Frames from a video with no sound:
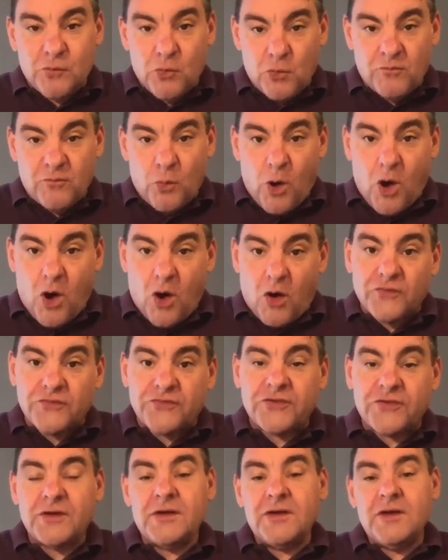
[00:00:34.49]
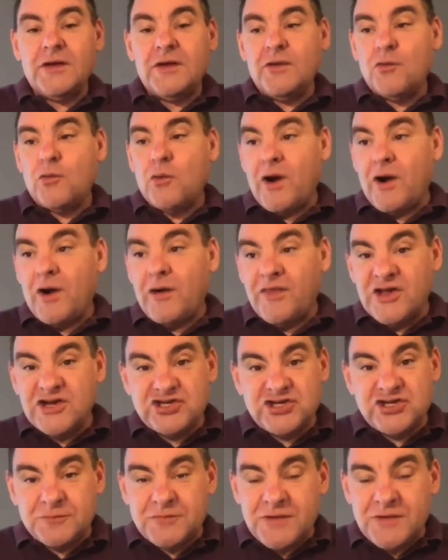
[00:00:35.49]
walls, where they
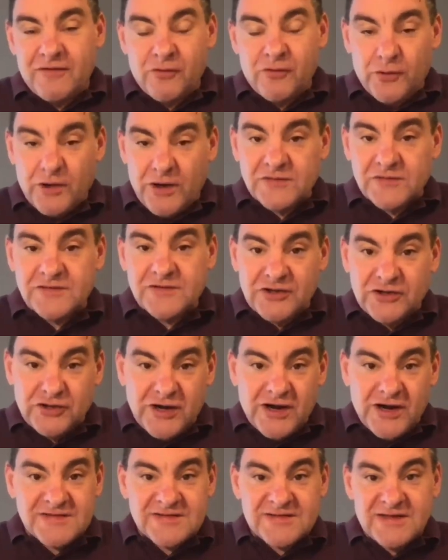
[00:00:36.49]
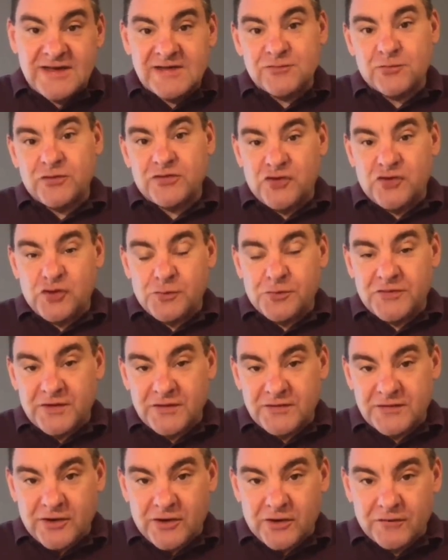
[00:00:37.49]
shipped to everyone else, like the United States, with
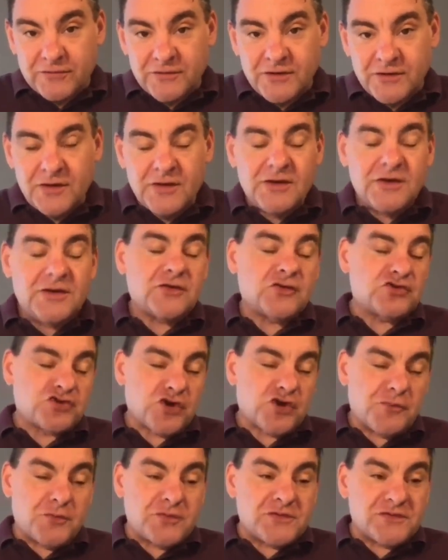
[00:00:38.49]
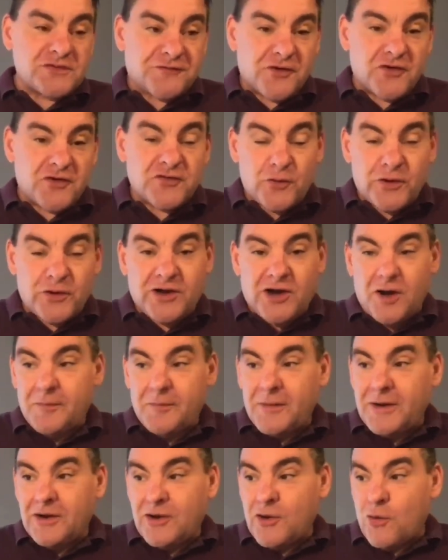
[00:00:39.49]
2% tariffs. So Trump was the first one to come
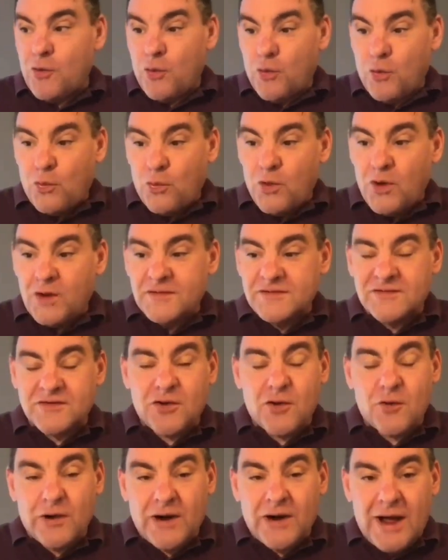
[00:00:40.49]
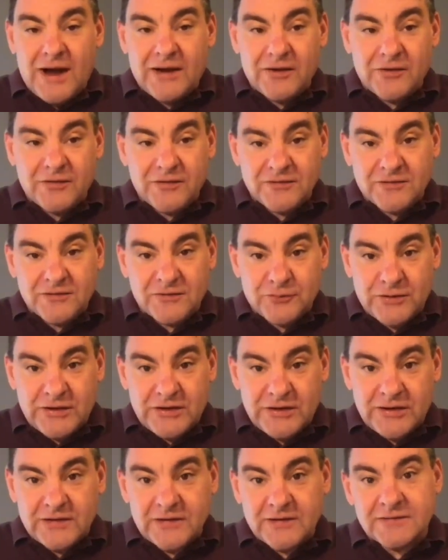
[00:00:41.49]
in and go, "What's going on here? This is
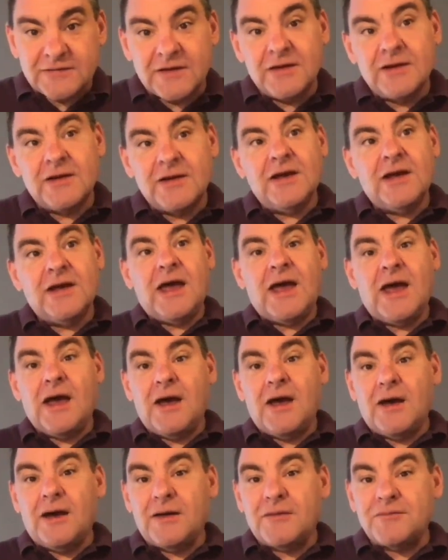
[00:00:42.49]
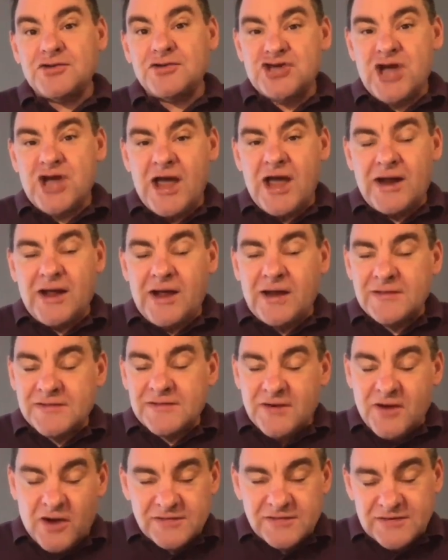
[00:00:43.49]
ridiculous." China has
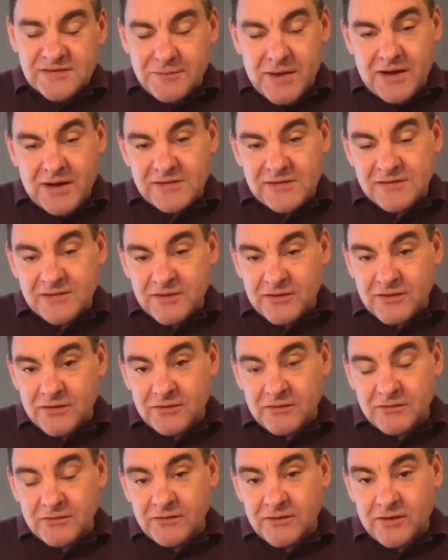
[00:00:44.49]
customized their